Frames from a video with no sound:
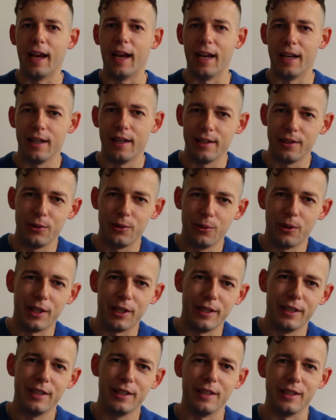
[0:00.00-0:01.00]
and you
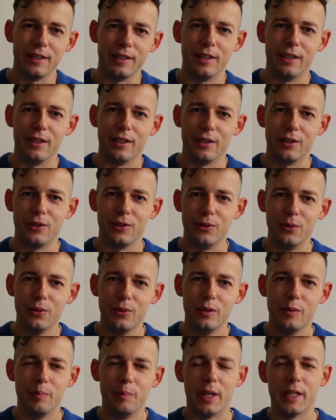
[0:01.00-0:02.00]
are hitting the
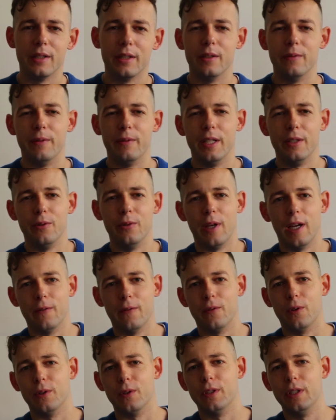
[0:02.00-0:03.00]
snooze button when you
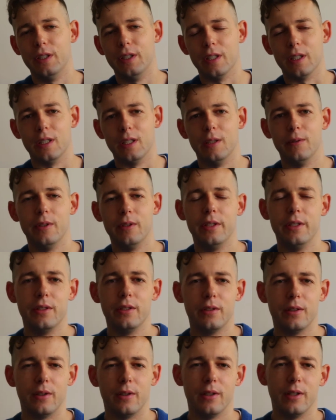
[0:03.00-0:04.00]
have all these
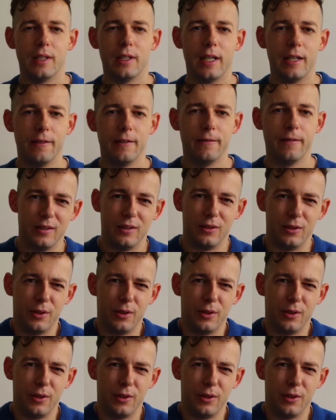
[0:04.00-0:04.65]
activities on your life.